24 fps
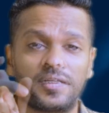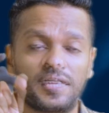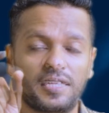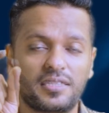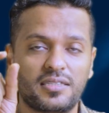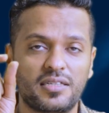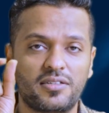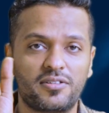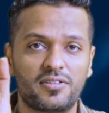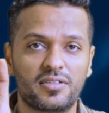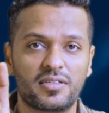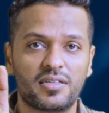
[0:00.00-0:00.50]
When
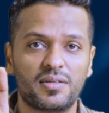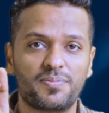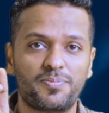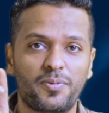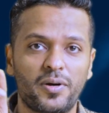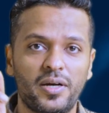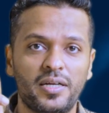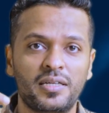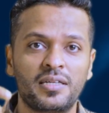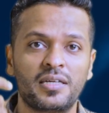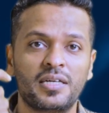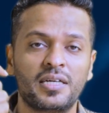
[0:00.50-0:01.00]
I say trigger
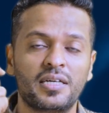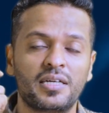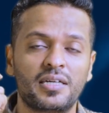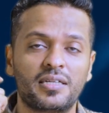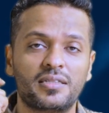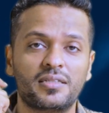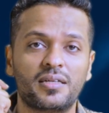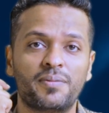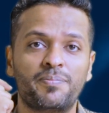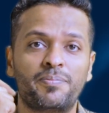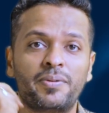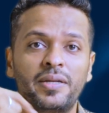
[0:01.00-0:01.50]
point,
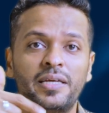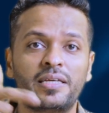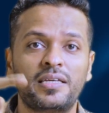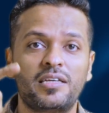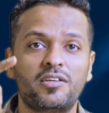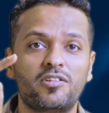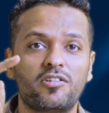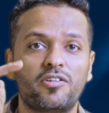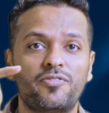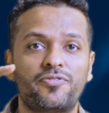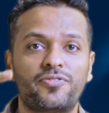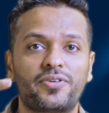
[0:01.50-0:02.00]
the
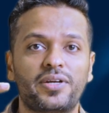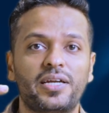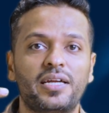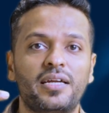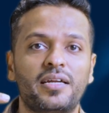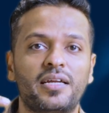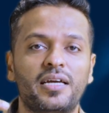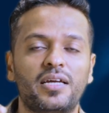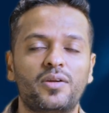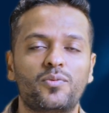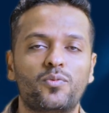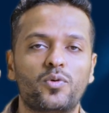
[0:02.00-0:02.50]
breaking of
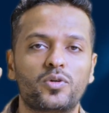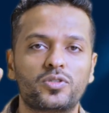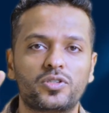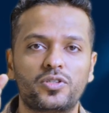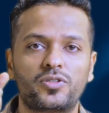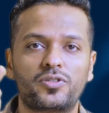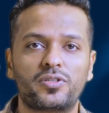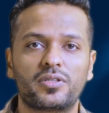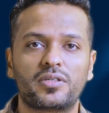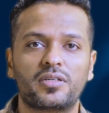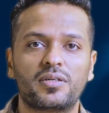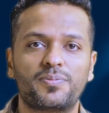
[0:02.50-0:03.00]
trend line was
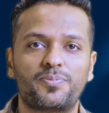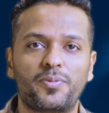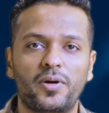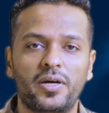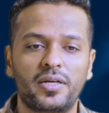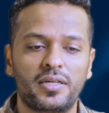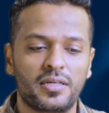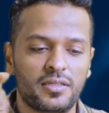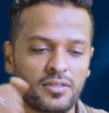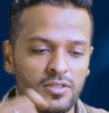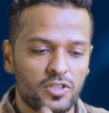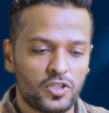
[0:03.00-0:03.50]
a trigger
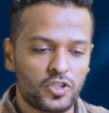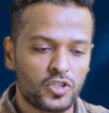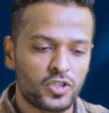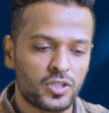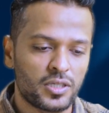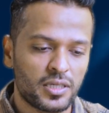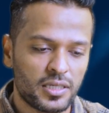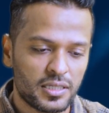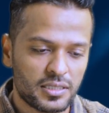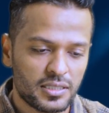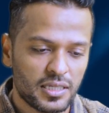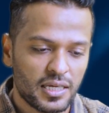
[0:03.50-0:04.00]
point in this
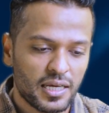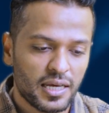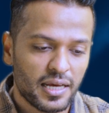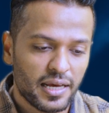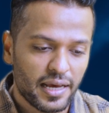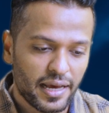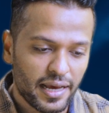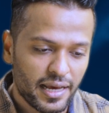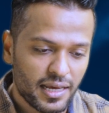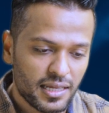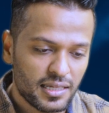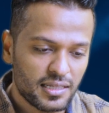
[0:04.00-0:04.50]
shares,
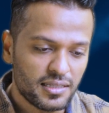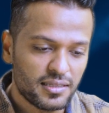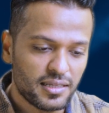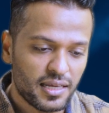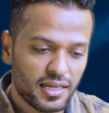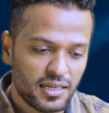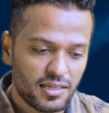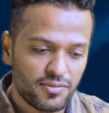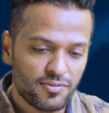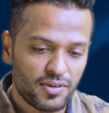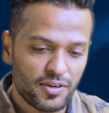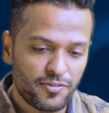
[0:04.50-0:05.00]
and
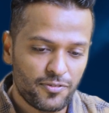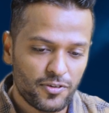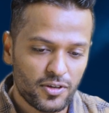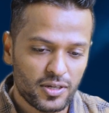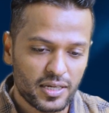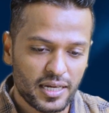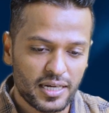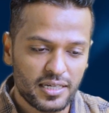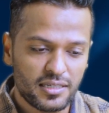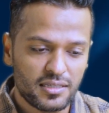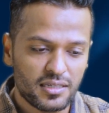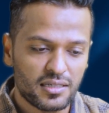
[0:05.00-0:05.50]
then if you
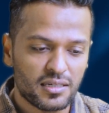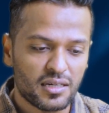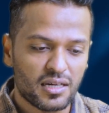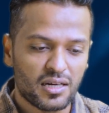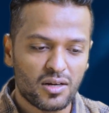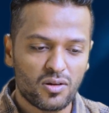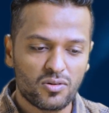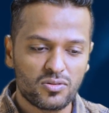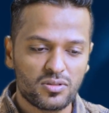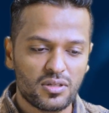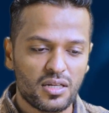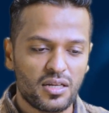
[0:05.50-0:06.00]
had entered
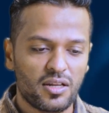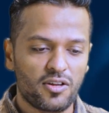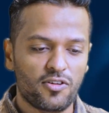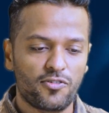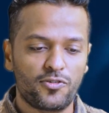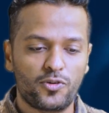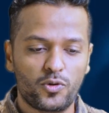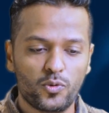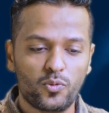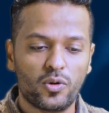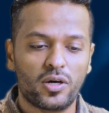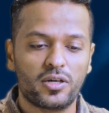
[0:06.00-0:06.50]
around the
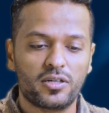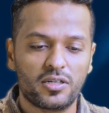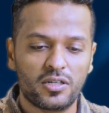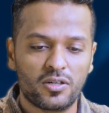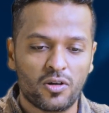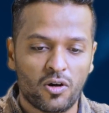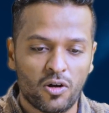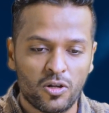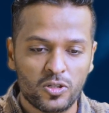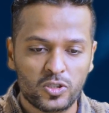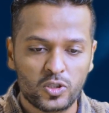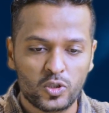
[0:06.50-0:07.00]
level of
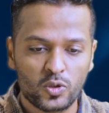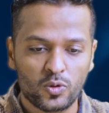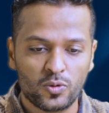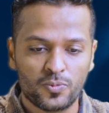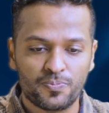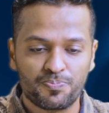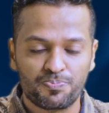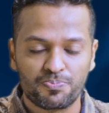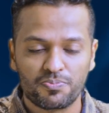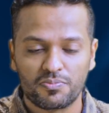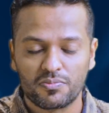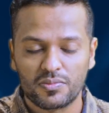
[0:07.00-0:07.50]
200
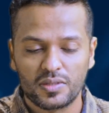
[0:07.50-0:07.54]
also,